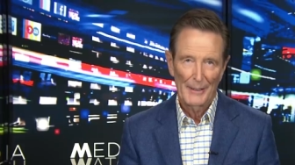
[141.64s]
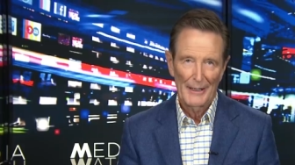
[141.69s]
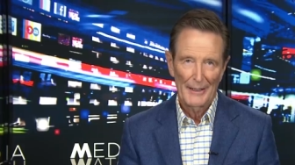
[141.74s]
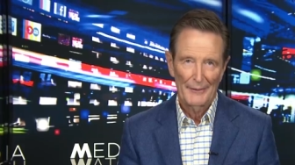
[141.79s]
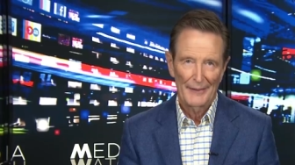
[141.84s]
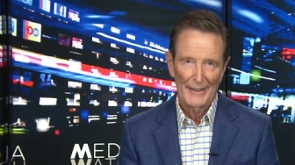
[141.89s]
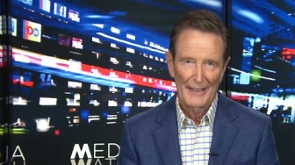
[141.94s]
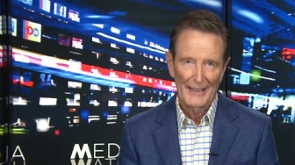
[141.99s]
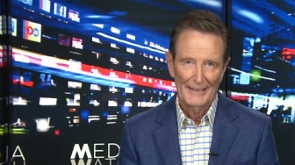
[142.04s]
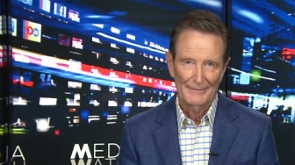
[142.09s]
by
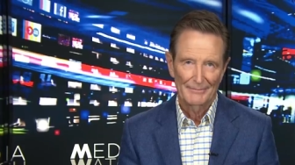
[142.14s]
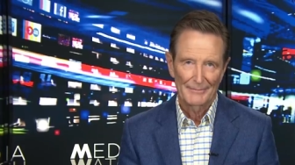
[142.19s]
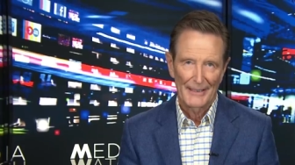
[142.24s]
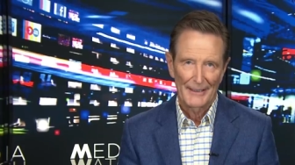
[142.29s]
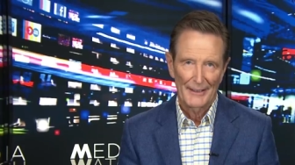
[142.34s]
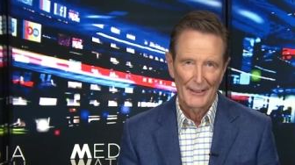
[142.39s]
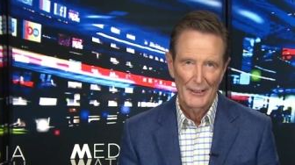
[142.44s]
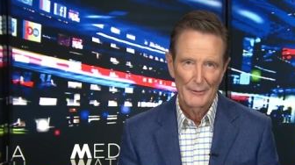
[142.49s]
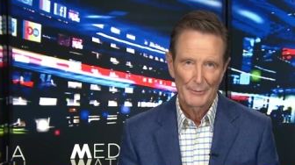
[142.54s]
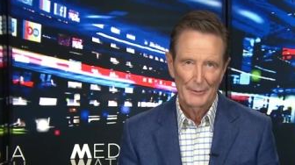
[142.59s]
then
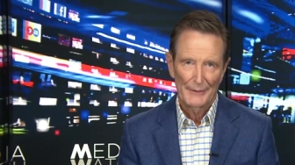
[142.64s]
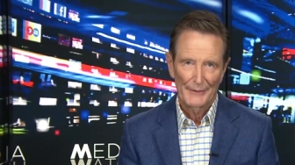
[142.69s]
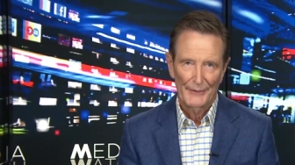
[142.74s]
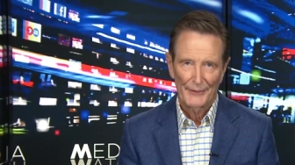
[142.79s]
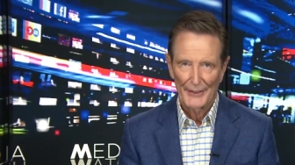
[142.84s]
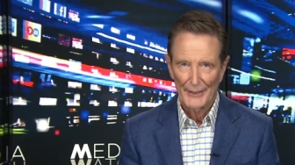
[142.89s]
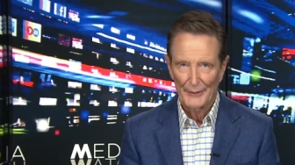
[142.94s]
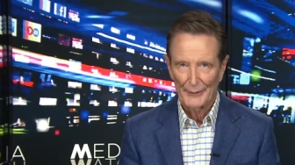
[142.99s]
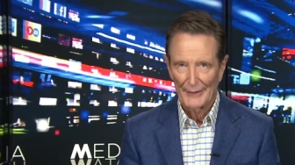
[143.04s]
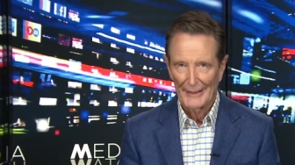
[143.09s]
an open
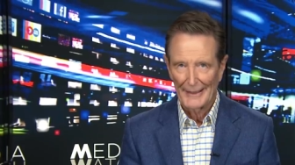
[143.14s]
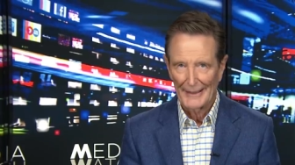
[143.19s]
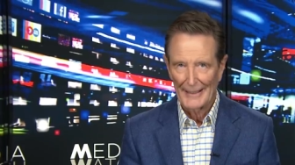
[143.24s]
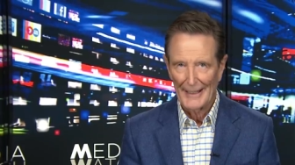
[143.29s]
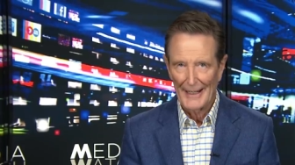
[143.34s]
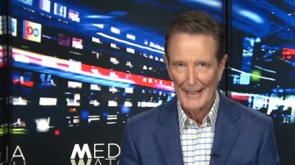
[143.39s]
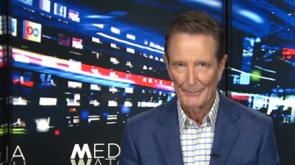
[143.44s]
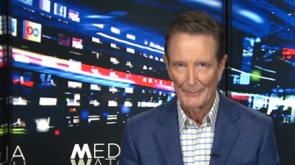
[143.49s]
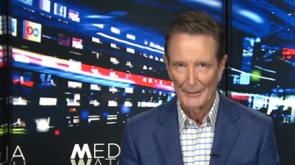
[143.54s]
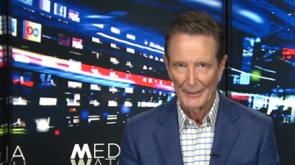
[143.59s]
secret in
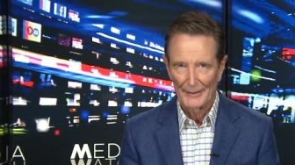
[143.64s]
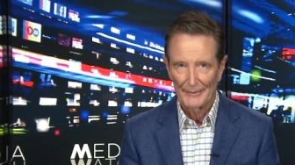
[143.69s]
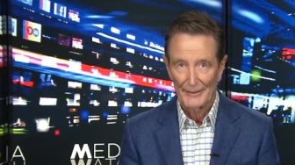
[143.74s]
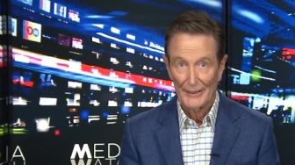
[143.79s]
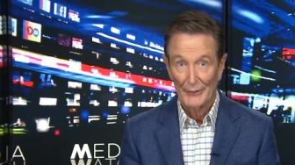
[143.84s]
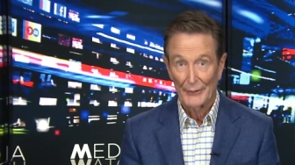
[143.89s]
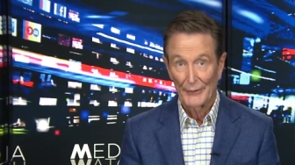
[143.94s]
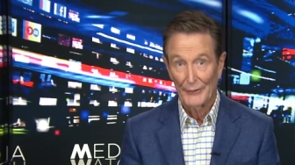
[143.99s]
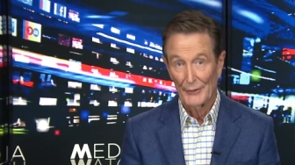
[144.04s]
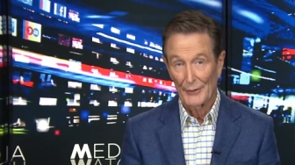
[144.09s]
Canberra
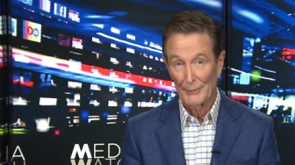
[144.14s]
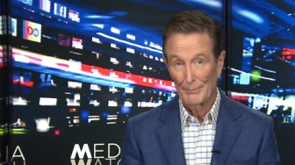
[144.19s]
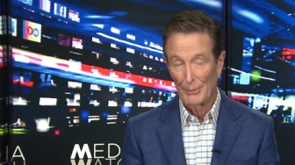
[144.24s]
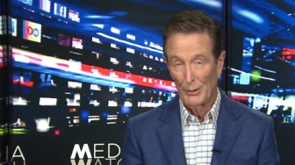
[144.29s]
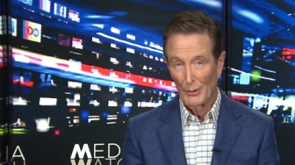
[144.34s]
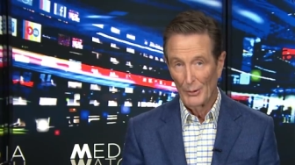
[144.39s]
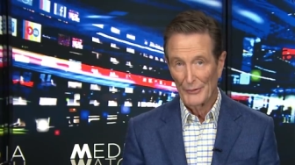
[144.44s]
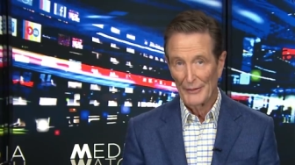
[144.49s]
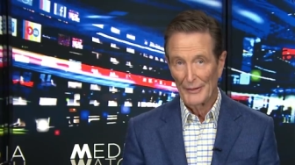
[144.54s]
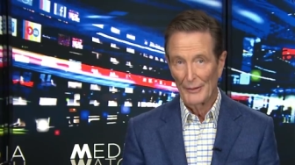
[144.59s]
that Christian
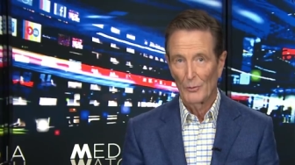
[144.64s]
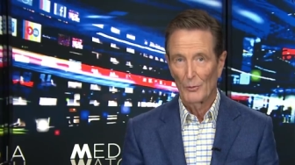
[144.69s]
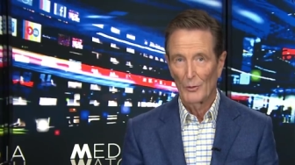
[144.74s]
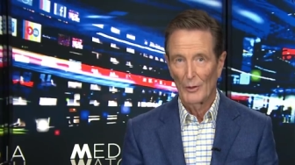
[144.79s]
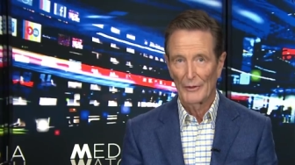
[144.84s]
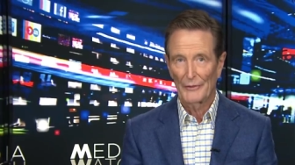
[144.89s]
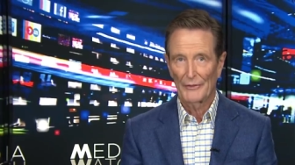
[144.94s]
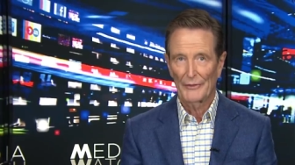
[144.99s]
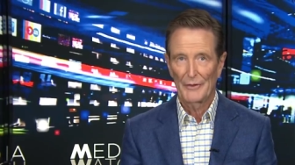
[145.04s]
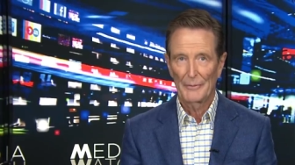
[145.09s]
Porter
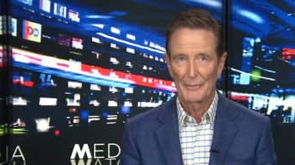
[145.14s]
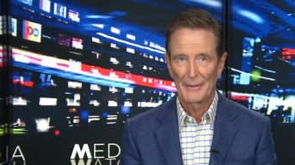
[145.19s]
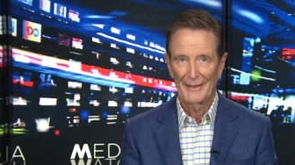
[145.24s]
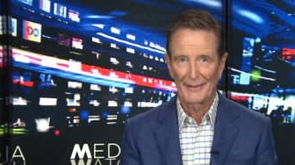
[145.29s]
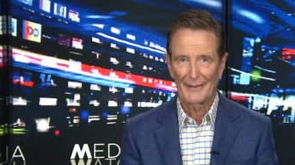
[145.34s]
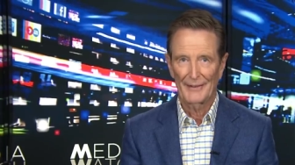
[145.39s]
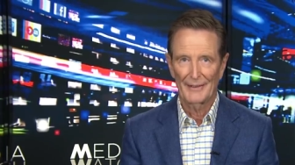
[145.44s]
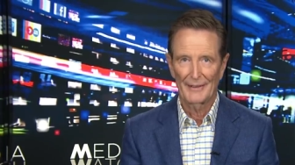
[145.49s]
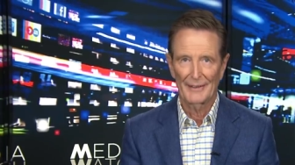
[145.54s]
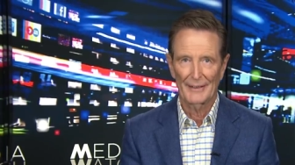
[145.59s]
was the
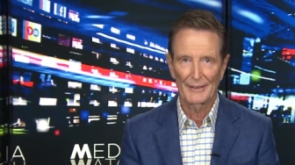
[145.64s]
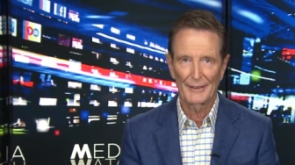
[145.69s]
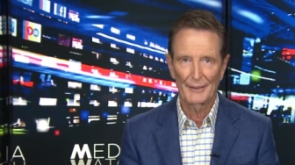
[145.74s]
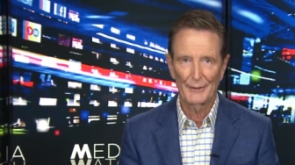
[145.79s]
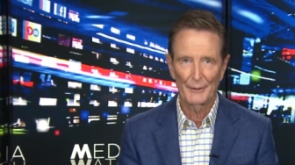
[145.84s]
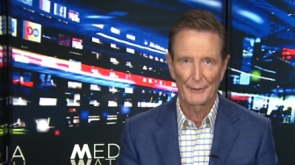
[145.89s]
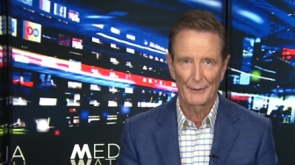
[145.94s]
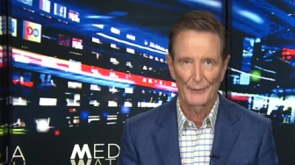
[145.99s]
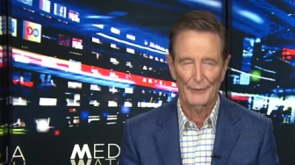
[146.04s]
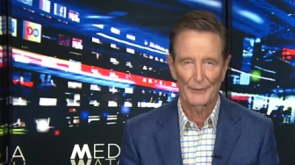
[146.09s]
minister
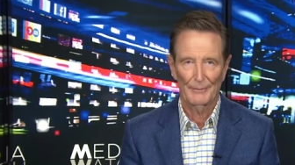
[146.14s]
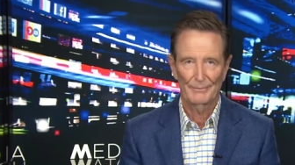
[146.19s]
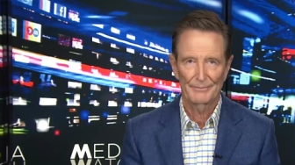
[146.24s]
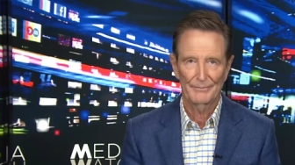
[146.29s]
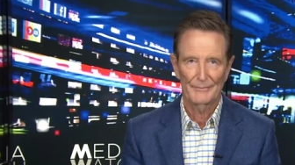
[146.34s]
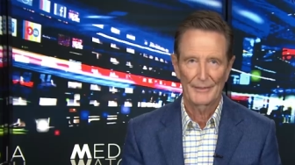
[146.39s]
accused.